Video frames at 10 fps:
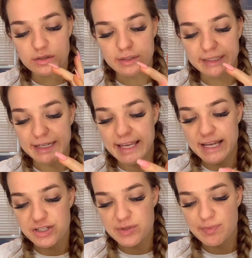like I
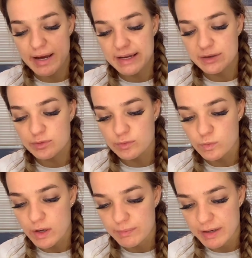can't just buy
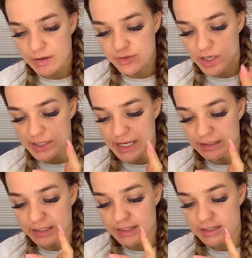one pair of
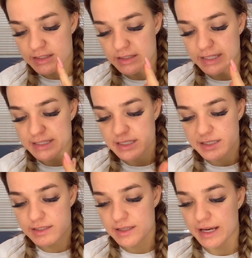contact lens lenses.